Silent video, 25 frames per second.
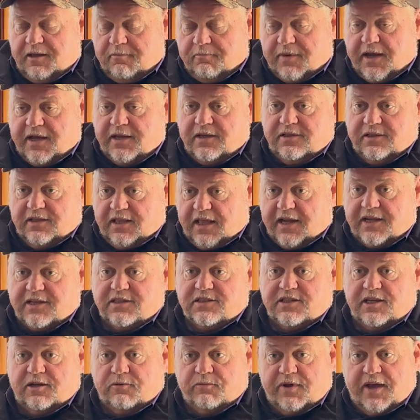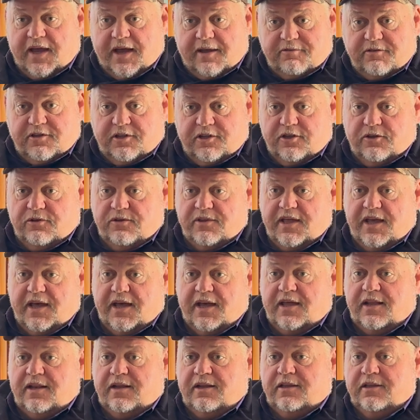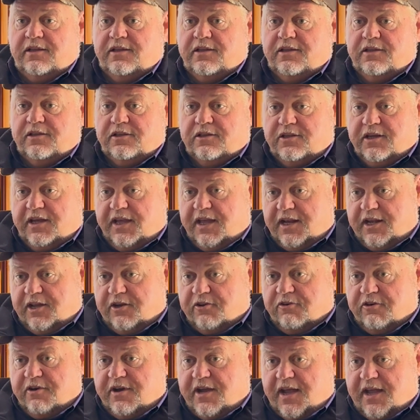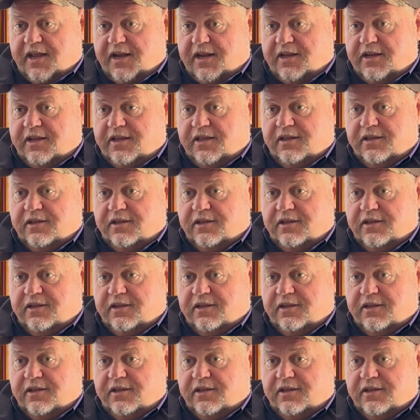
And like I said, we have to do that to get it created.